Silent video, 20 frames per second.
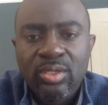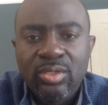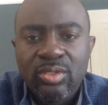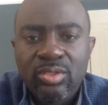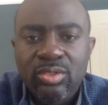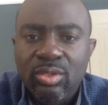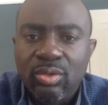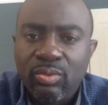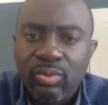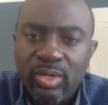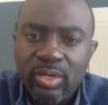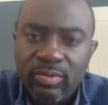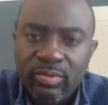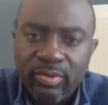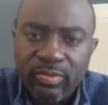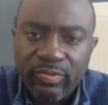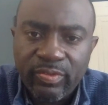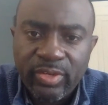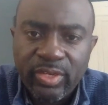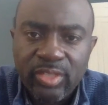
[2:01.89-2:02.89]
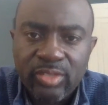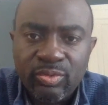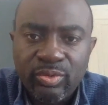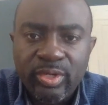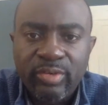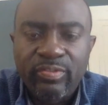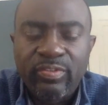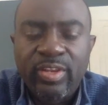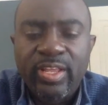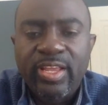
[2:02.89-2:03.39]
So one of the first
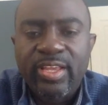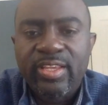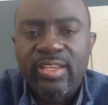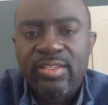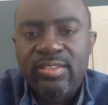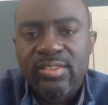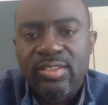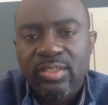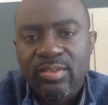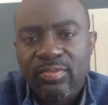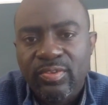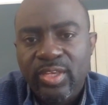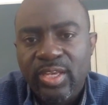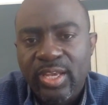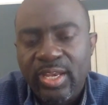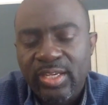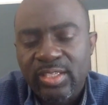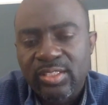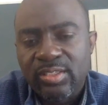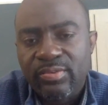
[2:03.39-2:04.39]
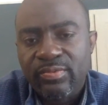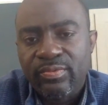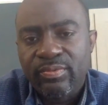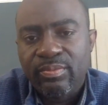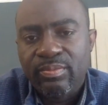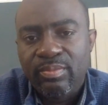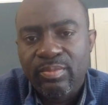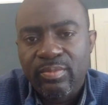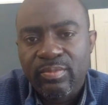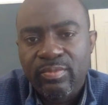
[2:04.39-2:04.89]
red flag is if they're
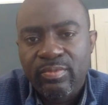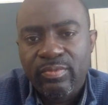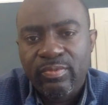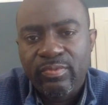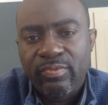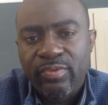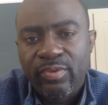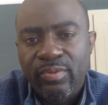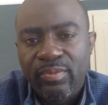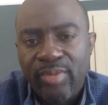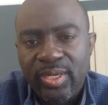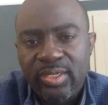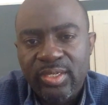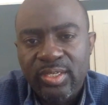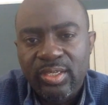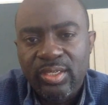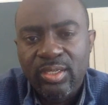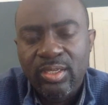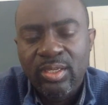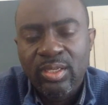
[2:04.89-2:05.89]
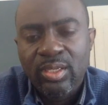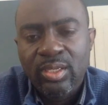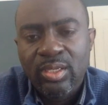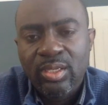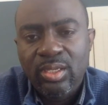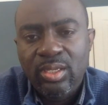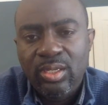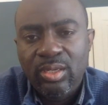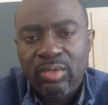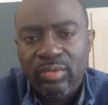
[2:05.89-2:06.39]
asking for money,
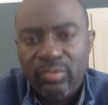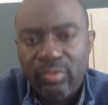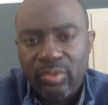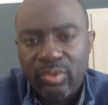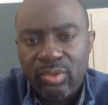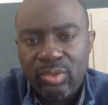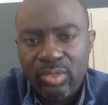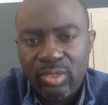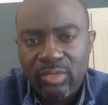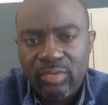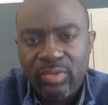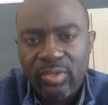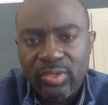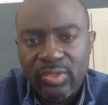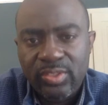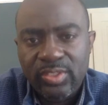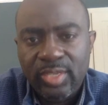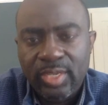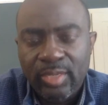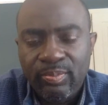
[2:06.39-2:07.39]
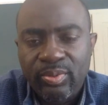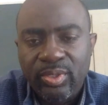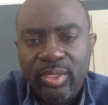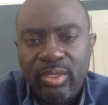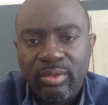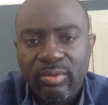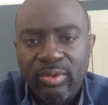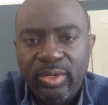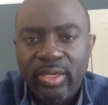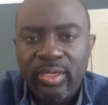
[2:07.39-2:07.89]
for giving you a site
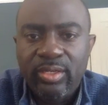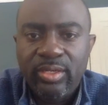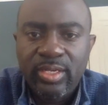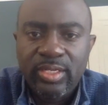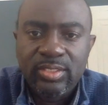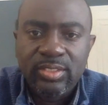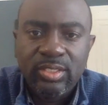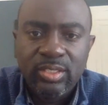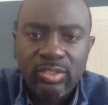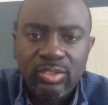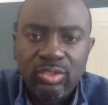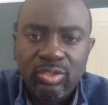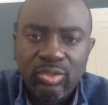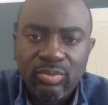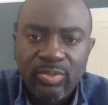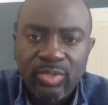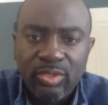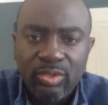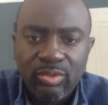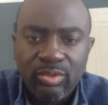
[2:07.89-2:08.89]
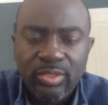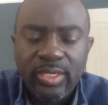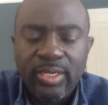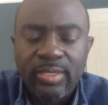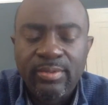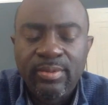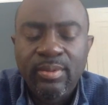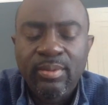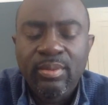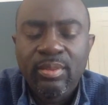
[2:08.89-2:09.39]
plan, right? They shouldn't be doing that.
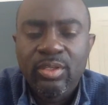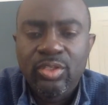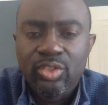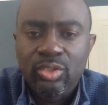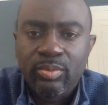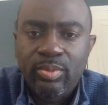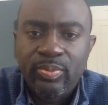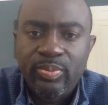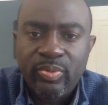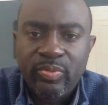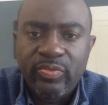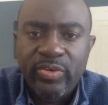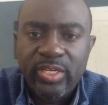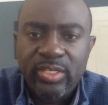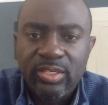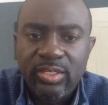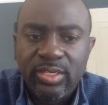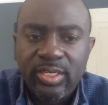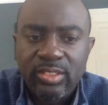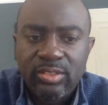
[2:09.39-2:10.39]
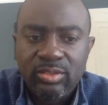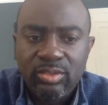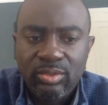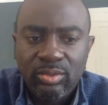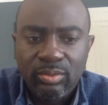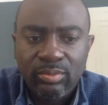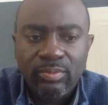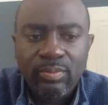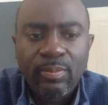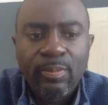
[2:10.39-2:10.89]
They should be providing that to you.